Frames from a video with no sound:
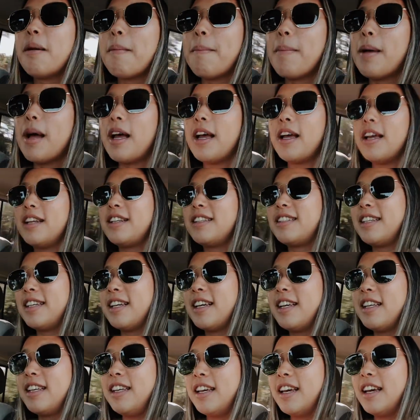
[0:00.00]
But
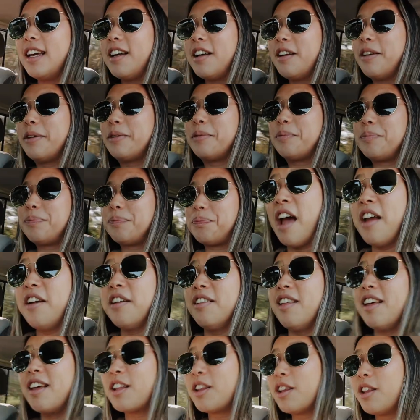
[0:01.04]
Danielle, kind of
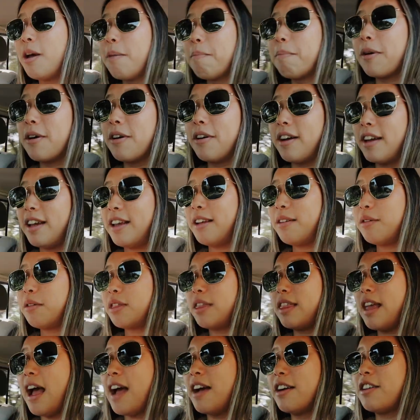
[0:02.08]
like lump her in
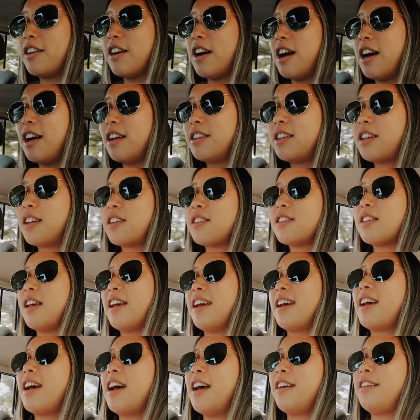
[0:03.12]
with that crowd because
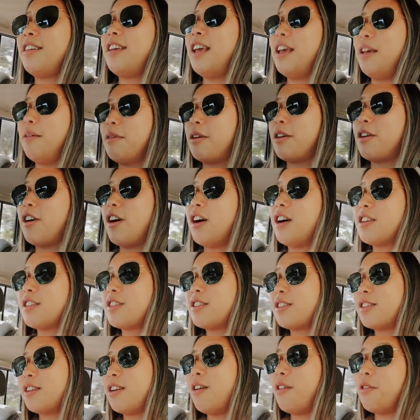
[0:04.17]
like I came
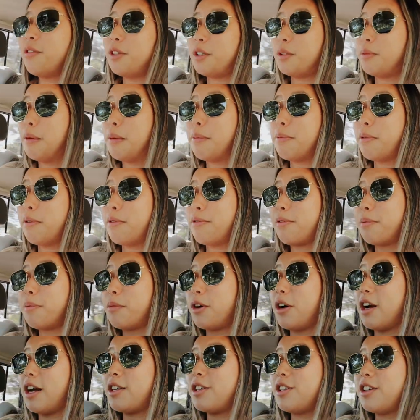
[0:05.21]
across all these people from
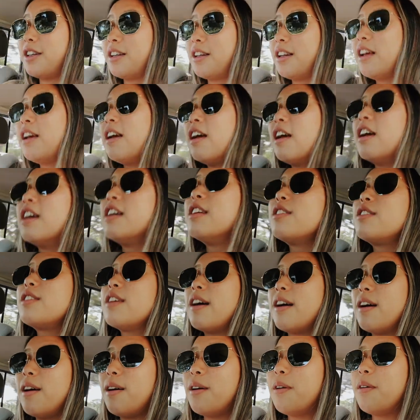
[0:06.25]
Gretchen.
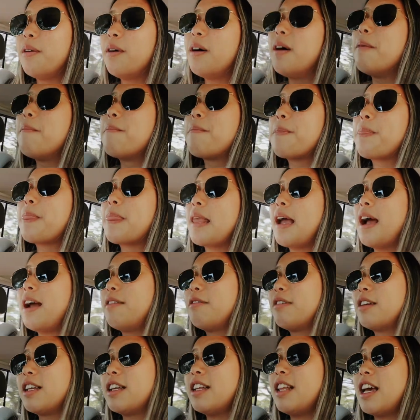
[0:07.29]
So I
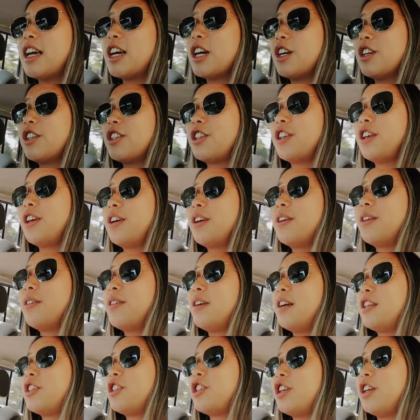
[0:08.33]
really like her too.
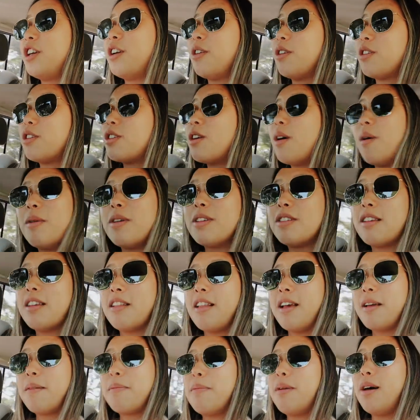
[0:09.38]
And she also went to
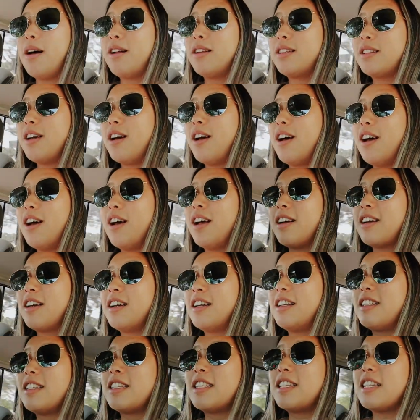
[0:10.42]
like Montauk
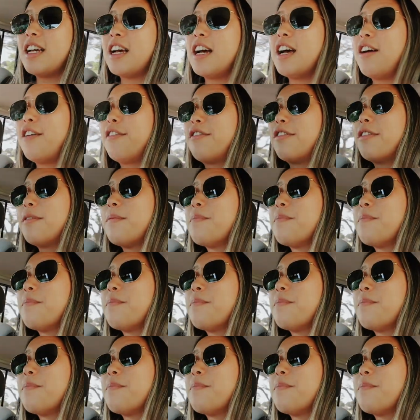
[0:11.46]
and stuff.